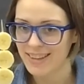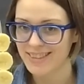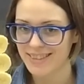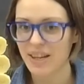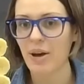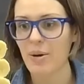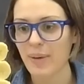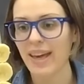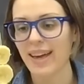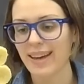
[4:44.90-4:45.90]

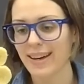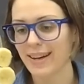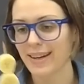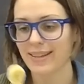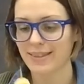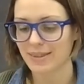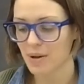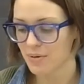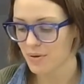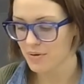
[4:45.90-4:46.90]
snowman.
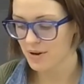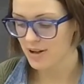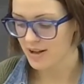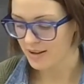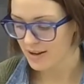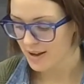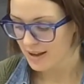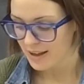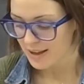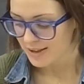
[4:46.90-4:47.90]
So
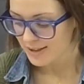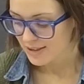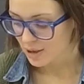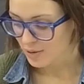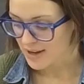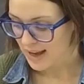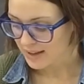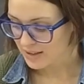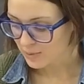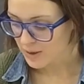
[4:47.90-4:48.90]
cool. So
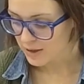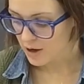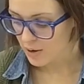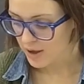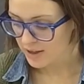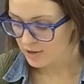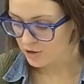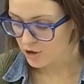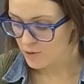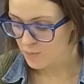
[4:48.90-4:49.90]
next we're going
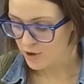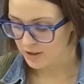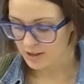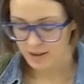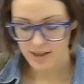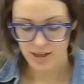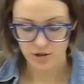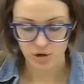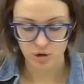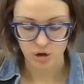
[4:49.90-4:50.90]
to put the
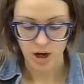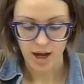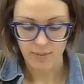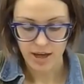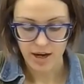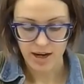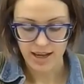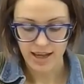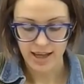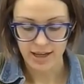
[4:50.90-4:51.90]

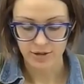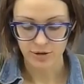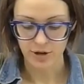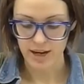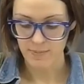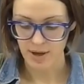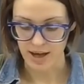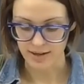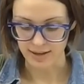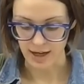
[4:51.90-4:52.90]
strawberry and grape
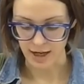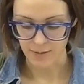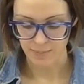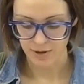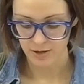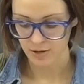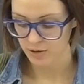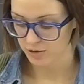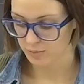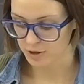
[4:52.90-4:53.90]
on top.
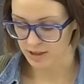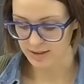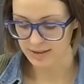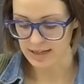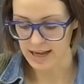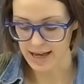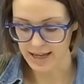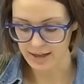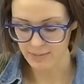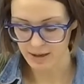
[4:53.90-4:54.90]
So I'm gonna
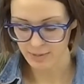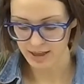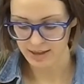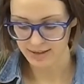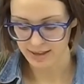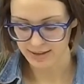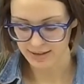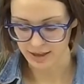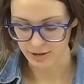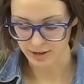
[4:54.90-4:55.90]
slide my banana slices
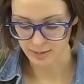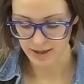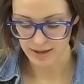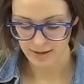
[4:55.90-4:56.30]
down a little bit.